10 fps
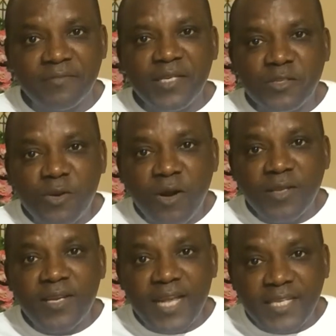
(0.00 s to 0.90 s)
It's
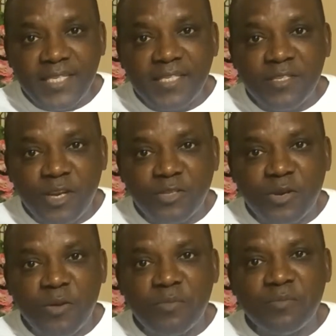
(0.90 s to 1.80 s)
called Legiit dot
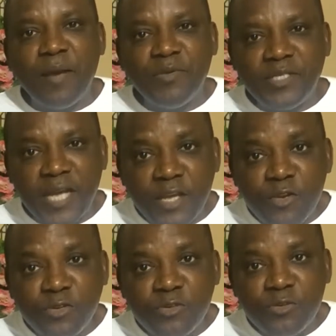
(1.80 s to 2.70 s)
com. I'll be taking
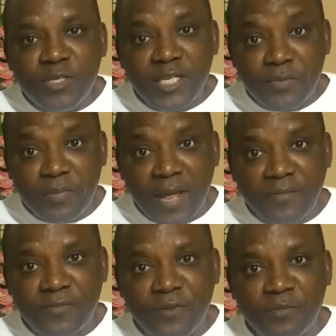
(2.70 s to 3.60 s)
you through this
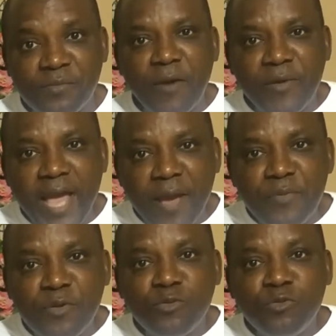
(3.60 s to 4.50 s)
platform that will
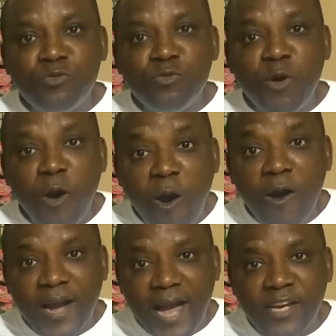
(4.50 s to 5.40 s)
help you to do
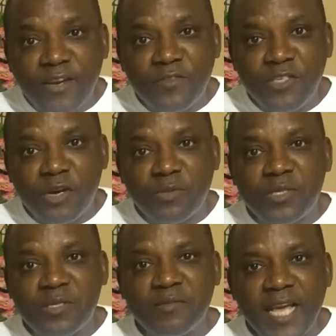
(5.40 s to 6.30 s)
all kinds of
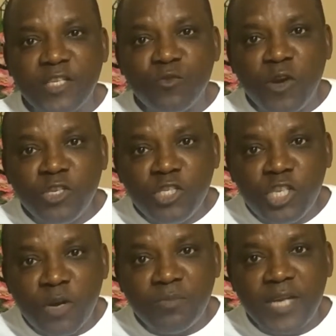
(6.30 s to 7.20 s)
jobs. There's one
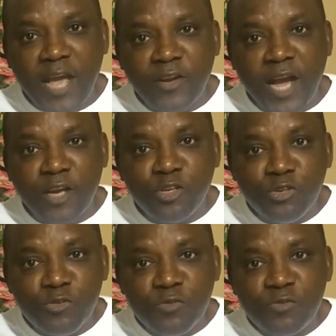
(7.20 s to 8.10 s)
job that you can
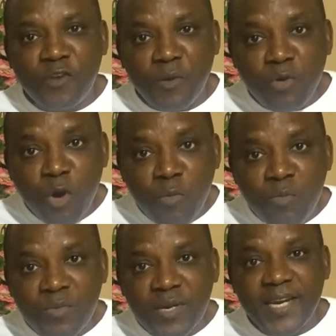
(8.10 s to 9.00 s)
do from
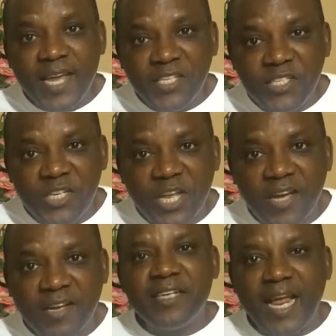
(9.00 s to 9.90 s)
home in
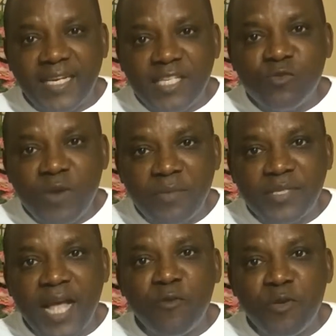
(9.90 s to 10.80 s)
Nigeria that this
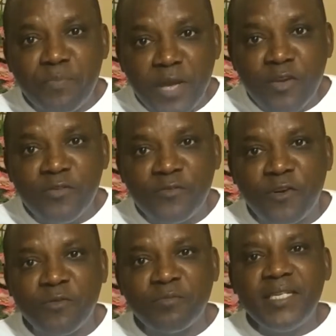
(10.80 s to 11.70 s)
website will pay you
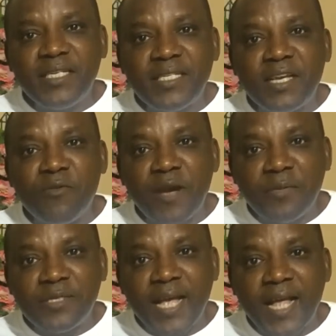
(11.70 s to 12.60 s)
for. This is a
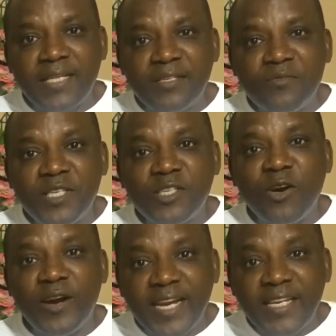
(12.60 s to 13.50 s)
website with
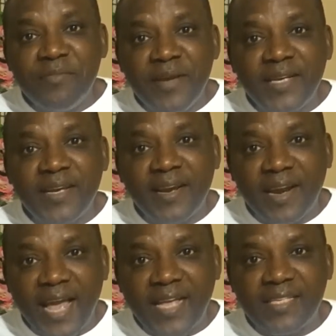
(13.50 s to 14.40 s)
already made
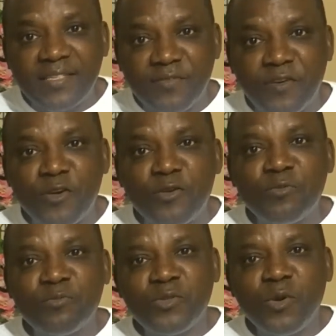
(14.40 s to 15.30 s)
clients for
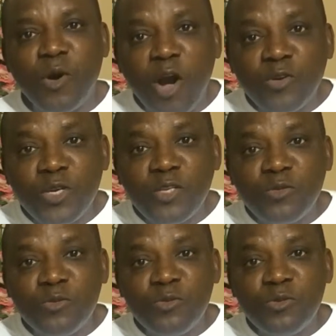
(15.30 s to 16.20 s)
you. So all you need
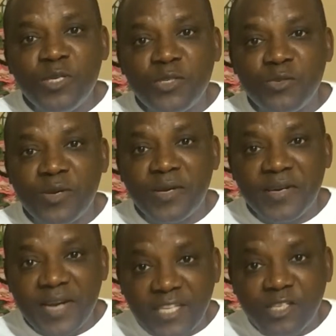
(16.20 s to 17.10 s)
to do is to
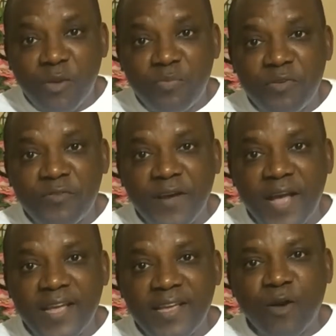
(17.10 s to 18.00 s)
create your
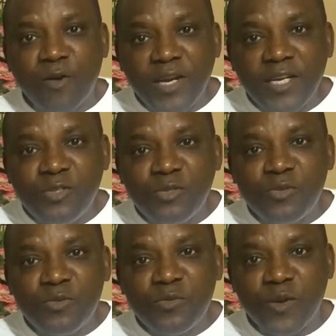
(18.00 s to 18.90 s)
profile according
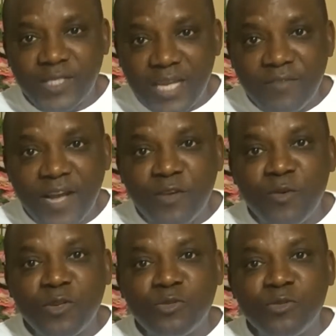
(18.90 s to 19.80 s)
to whatever you
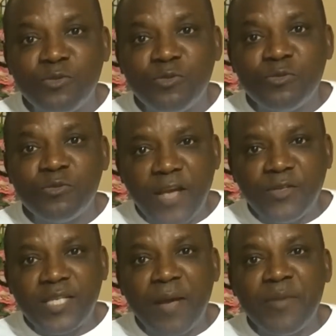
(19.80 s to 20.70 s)
want to do and
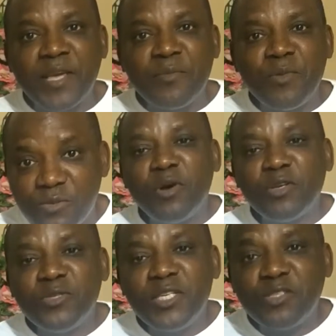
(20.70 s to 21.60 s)
you start making it.
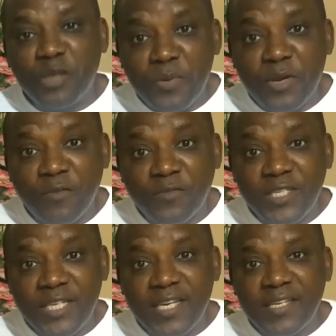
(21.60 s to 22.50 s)
But to the topic of
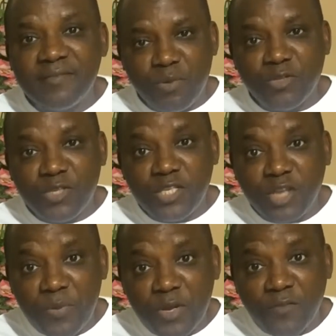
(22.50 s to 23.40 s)
the day, but to the
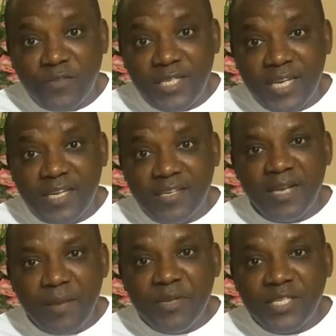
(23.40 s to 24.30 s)
topic of the day,
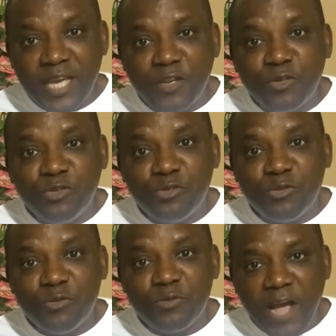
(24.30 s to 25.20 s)
let me take you
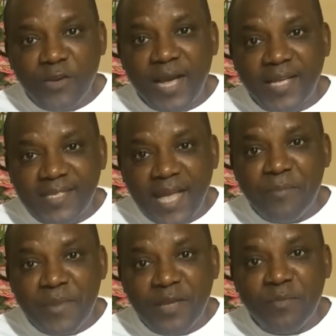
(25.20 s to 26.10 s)
through how you can start
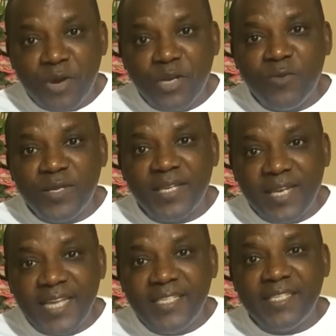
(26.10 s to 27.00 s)
making money with
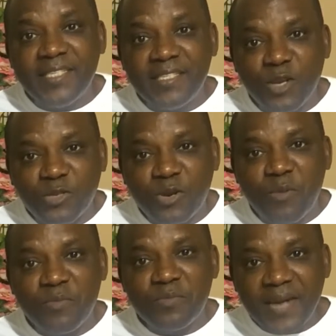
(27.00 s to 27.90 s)
Legiit dot
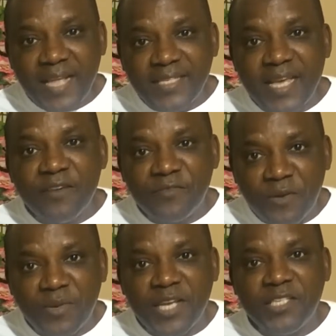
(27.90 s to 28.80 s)
com right here
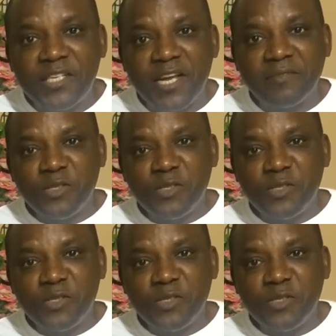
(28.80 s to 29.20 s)
from Nigeria.